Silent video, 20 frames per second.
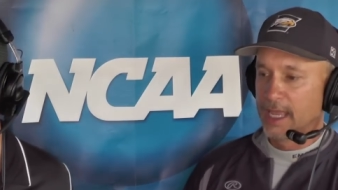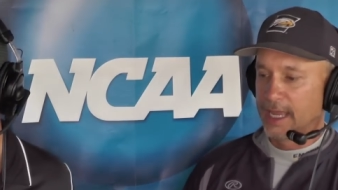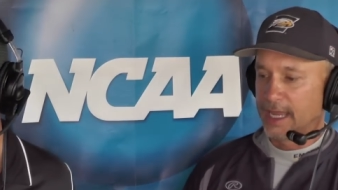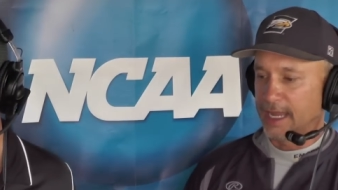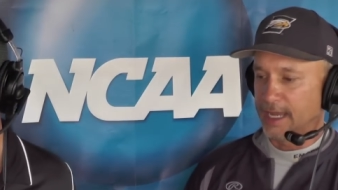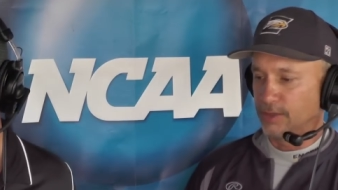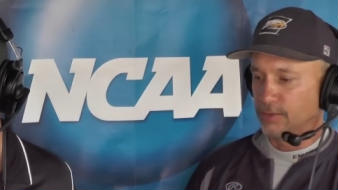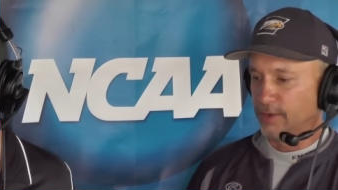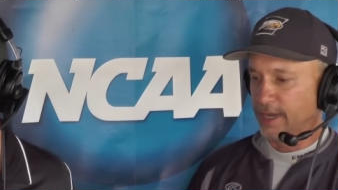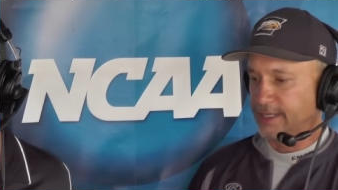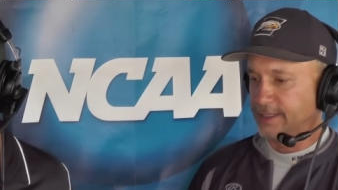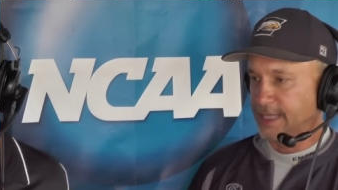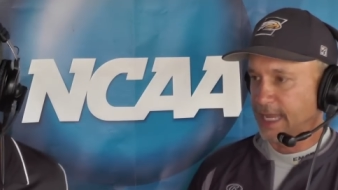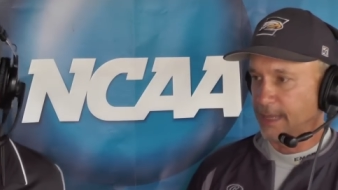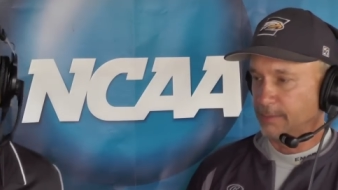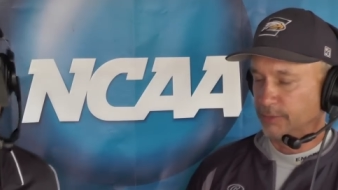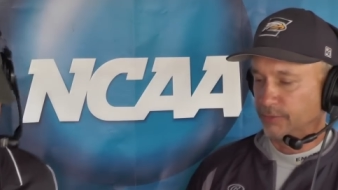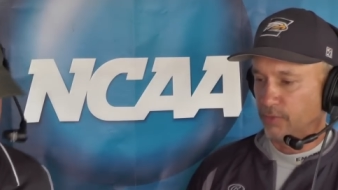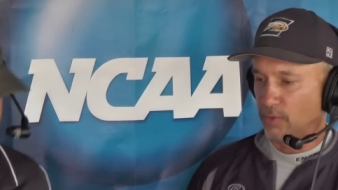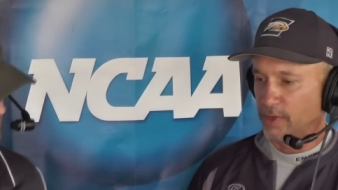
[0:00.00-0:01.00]
he had great
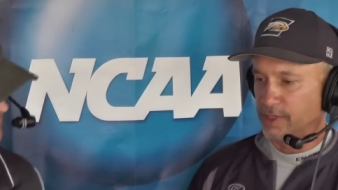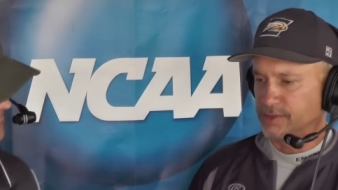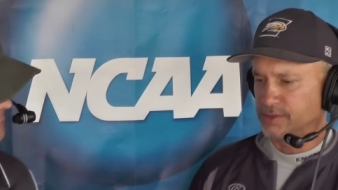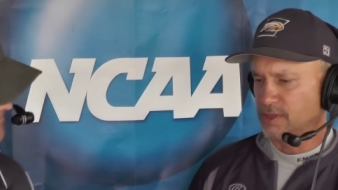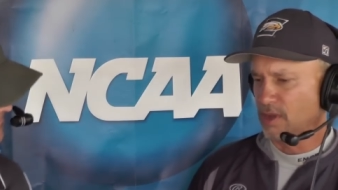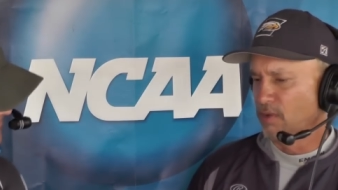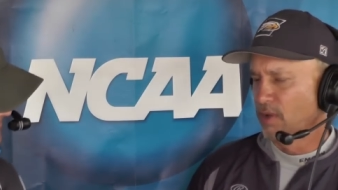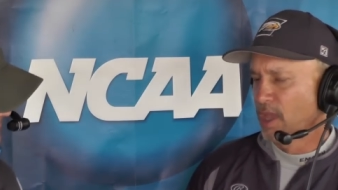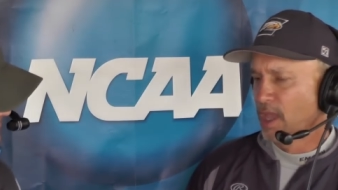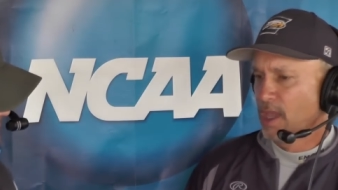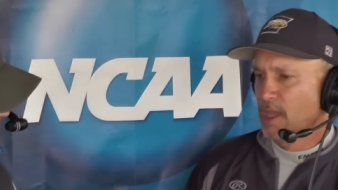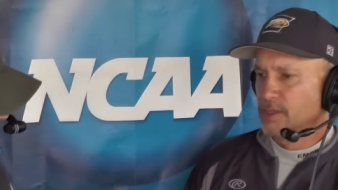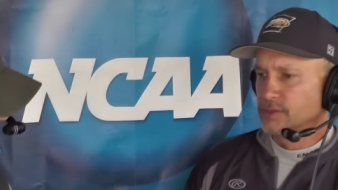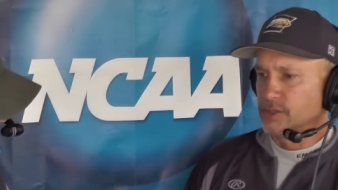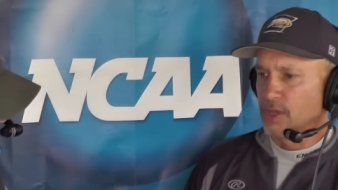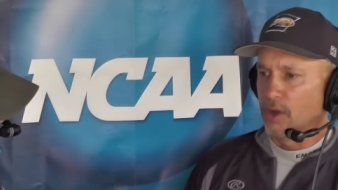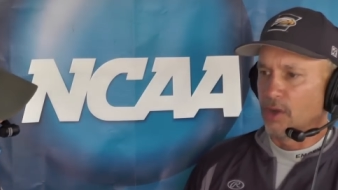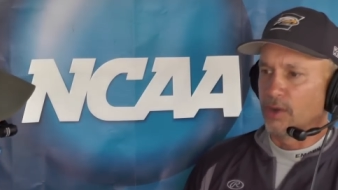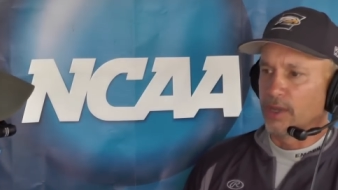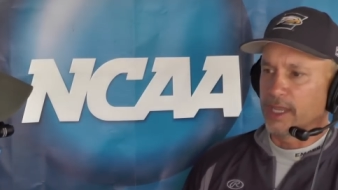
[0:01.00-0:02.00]
games for us. So
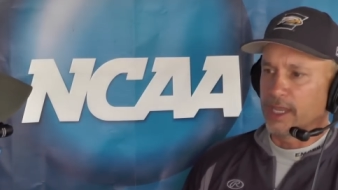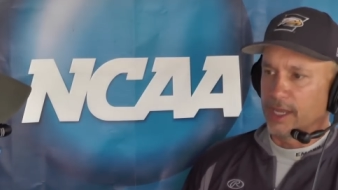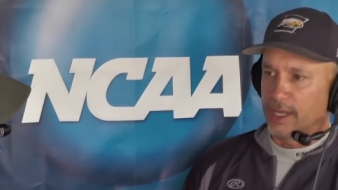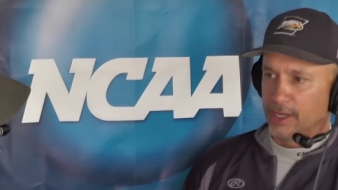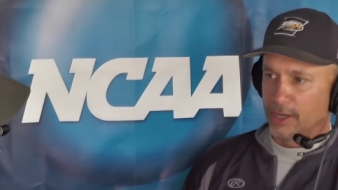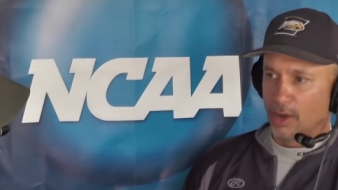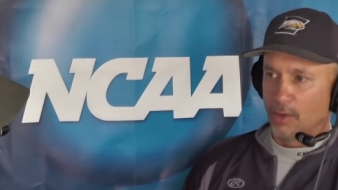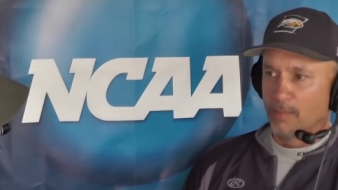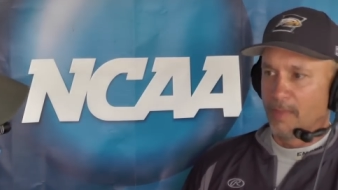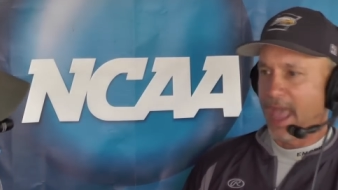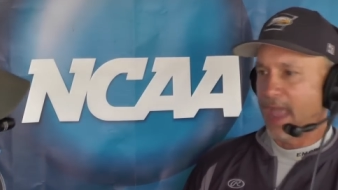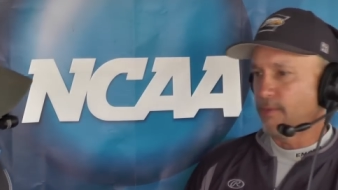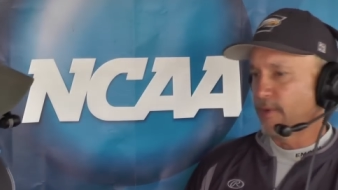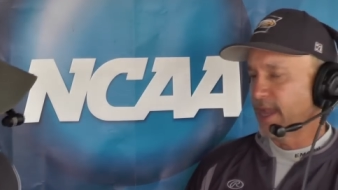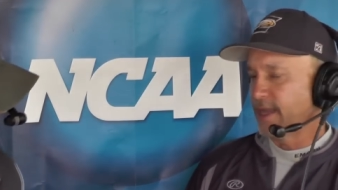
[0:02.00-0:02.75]
Matt